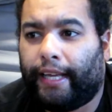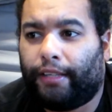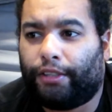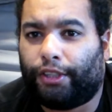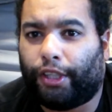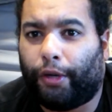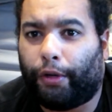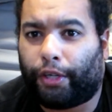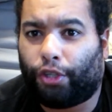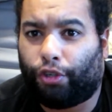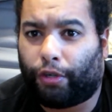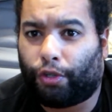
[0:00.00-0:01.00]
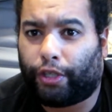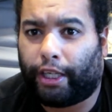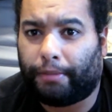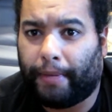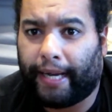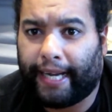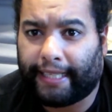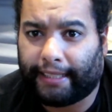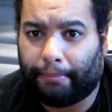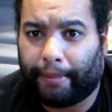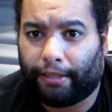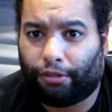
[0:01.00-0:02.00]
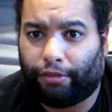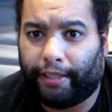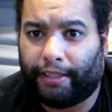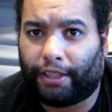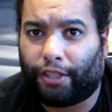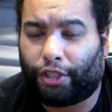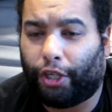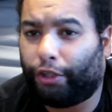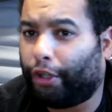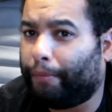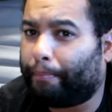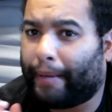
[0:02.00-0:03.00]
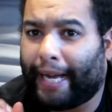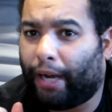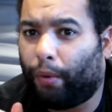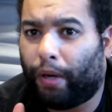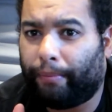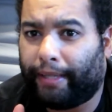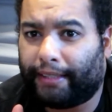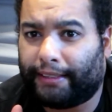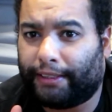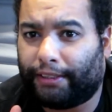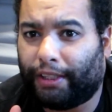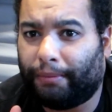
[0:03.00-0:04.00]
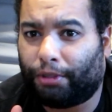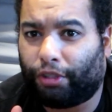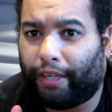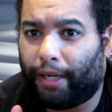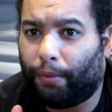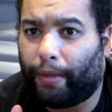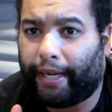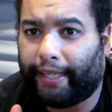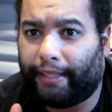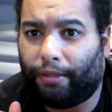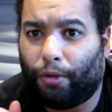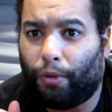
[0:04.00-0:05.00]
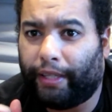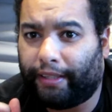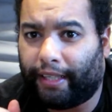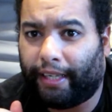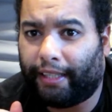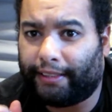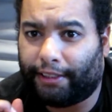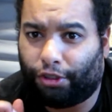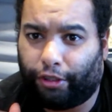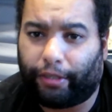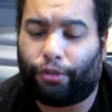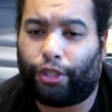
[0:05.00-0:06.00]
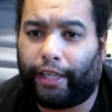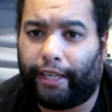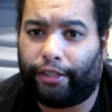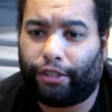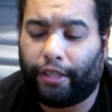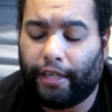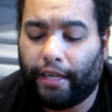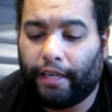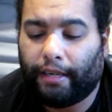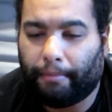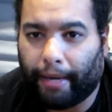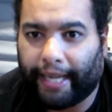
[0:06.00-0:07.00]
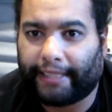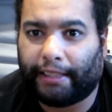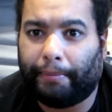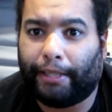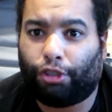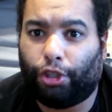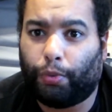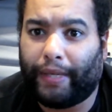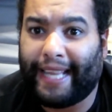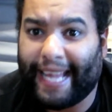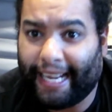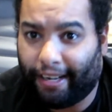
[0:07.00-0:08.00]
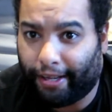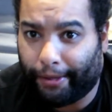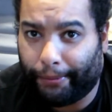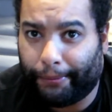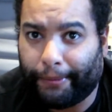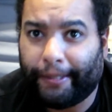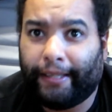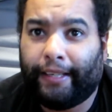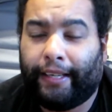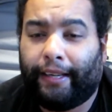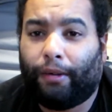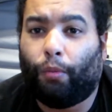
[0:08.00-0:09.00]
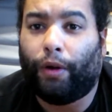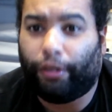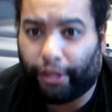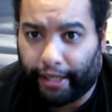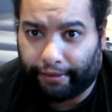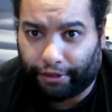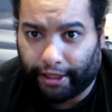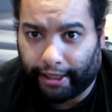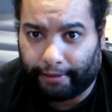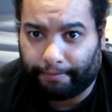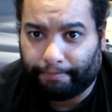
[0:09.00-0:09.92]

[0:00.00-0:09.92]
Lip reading: so I can trickle charge my acid batteries, so I don't power up that system straight away. All it does is trickle charge my acid batteries when they're low, when I don't have sun.